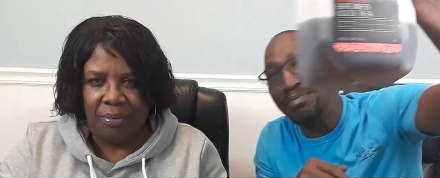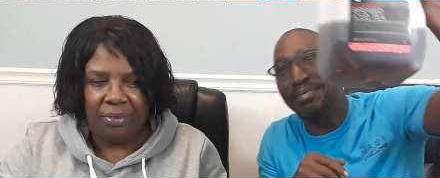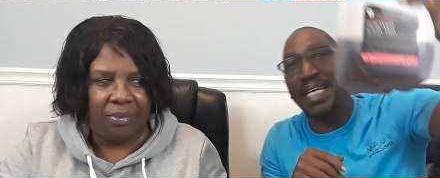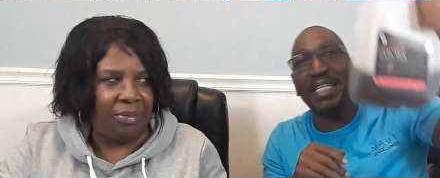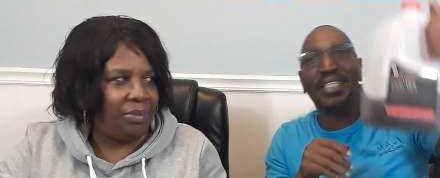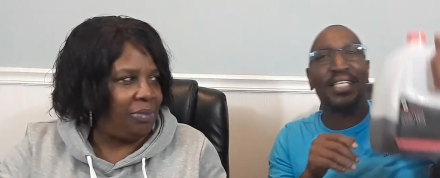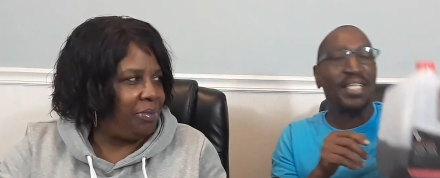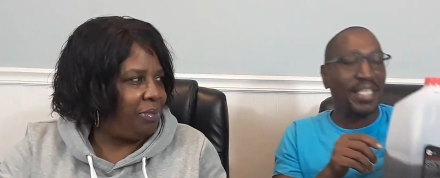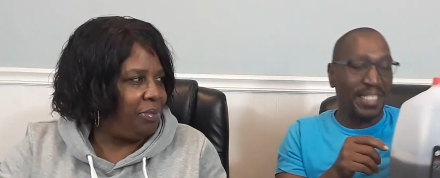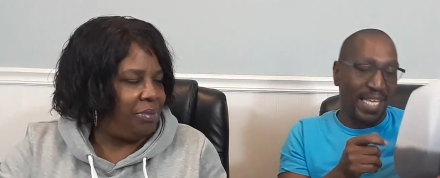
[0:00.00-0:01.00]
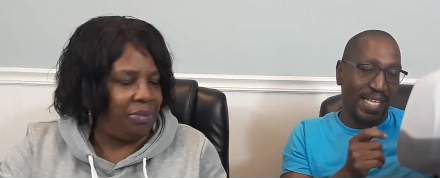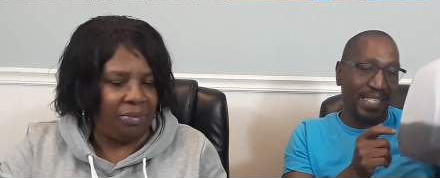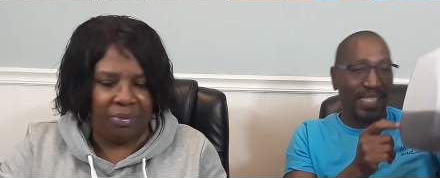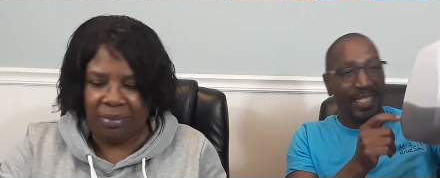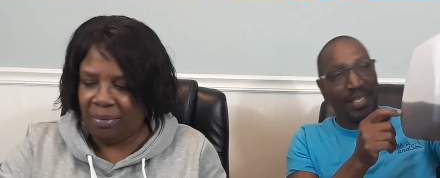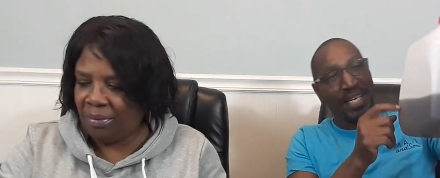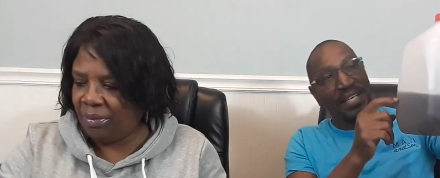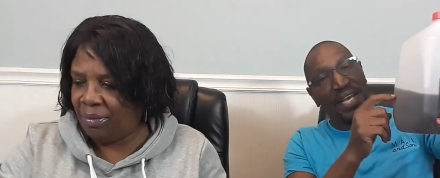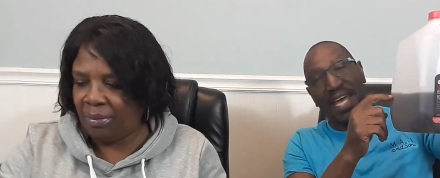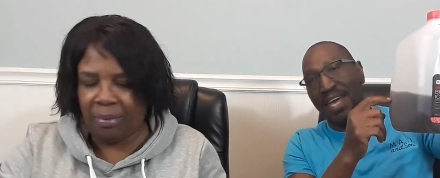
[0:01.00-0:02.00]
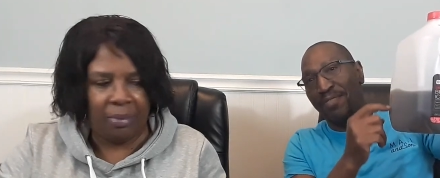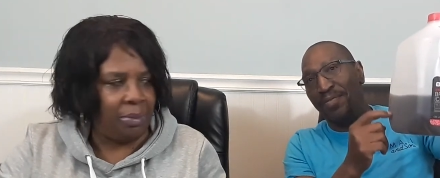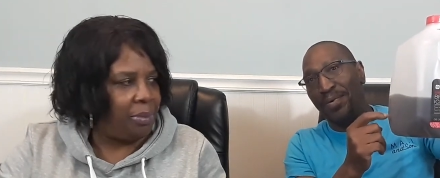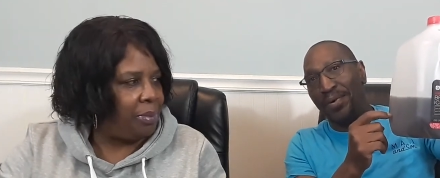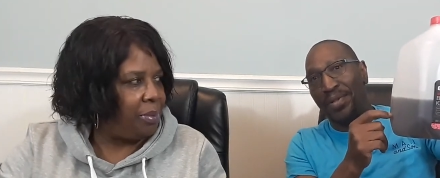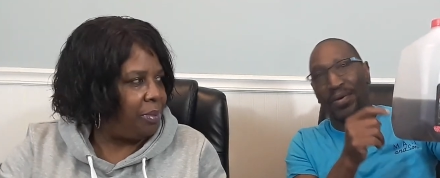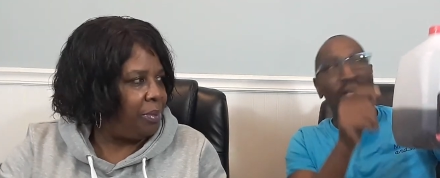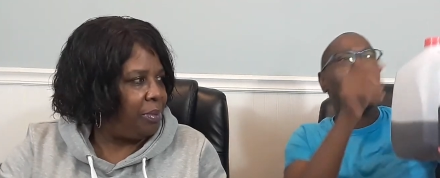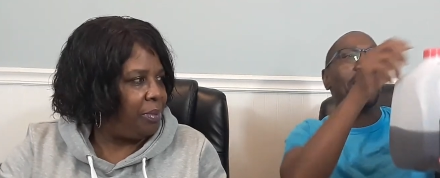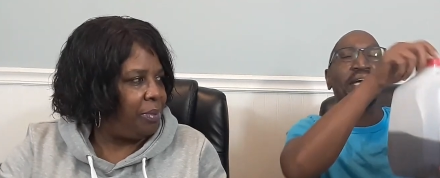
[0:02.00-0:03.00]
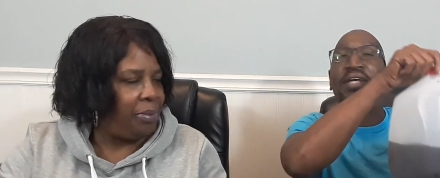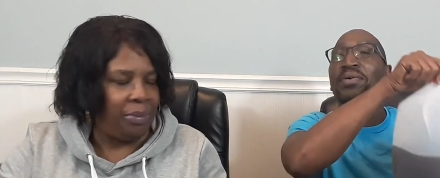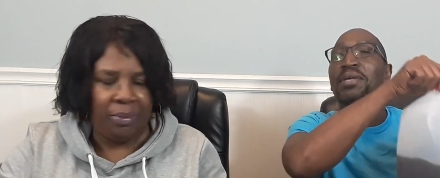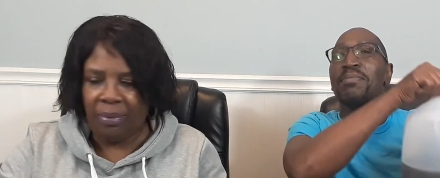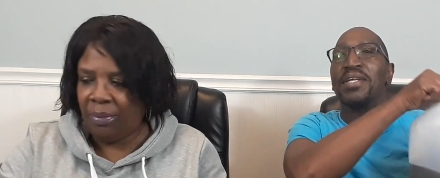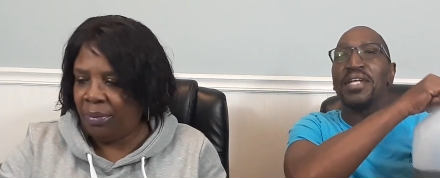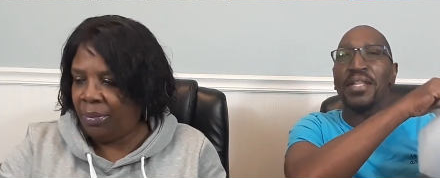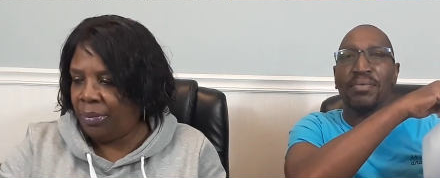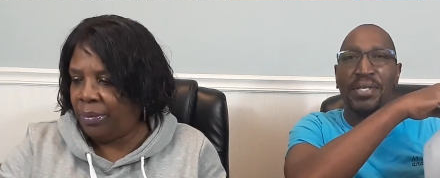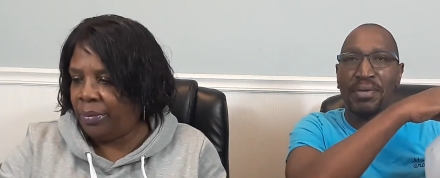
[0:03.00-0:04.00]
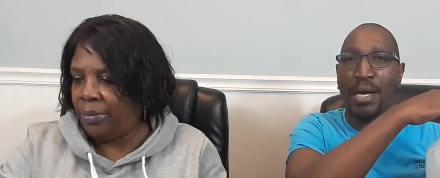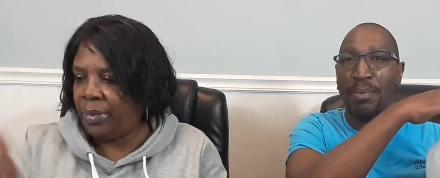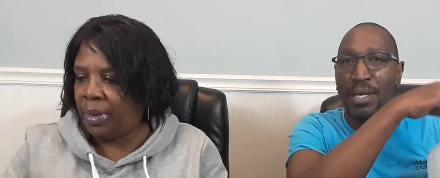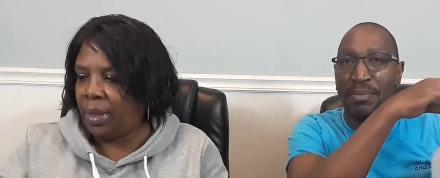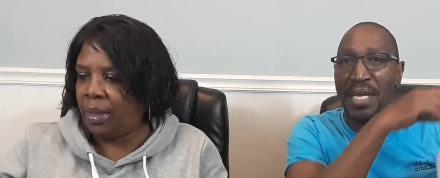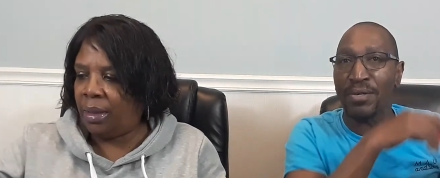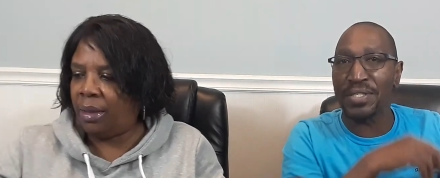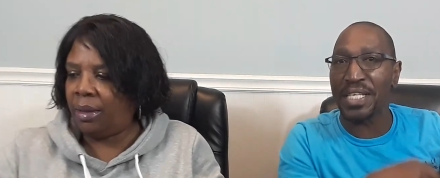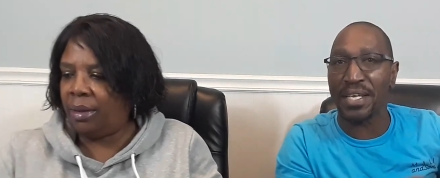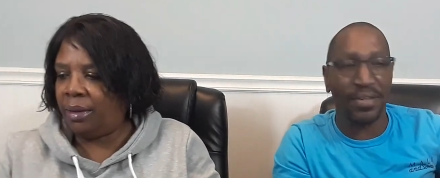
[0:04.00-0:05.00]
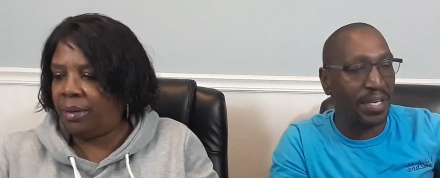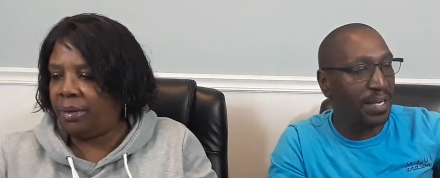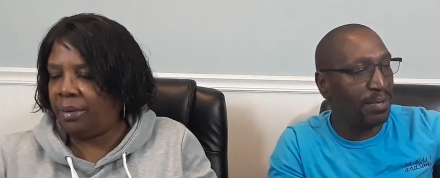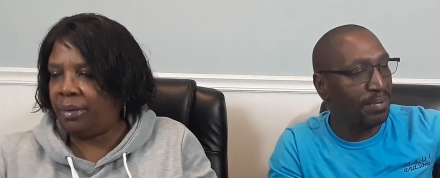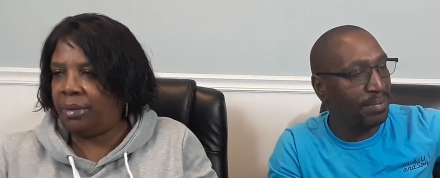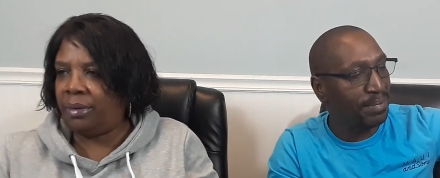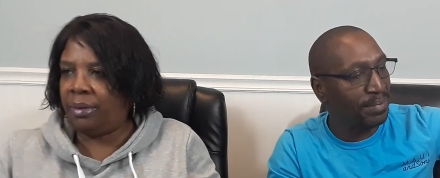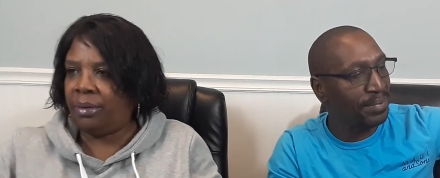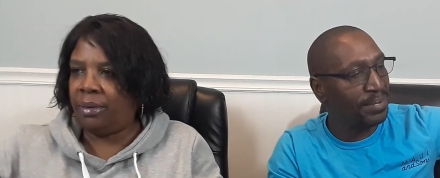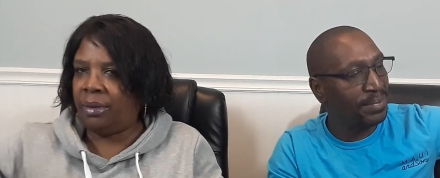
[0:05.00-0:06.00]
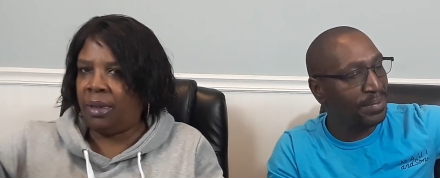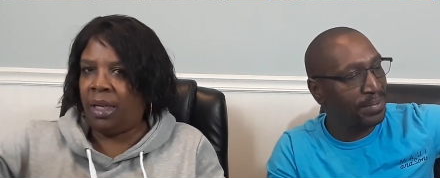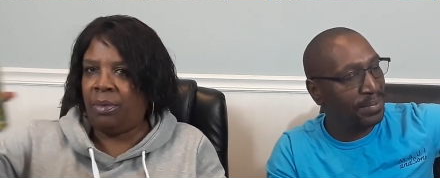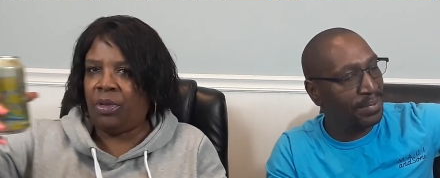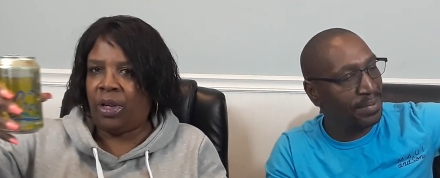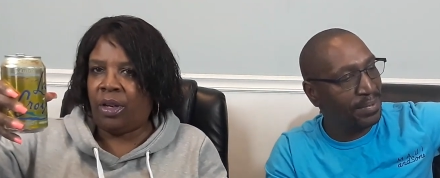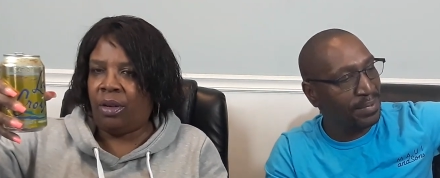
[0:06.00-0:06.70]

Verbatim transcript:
Speaker 1: That jug is it's a little under half full though, y'all. I gotta go get me another one. A couple of them, they on sale now.
Speaker 2: I'm drinking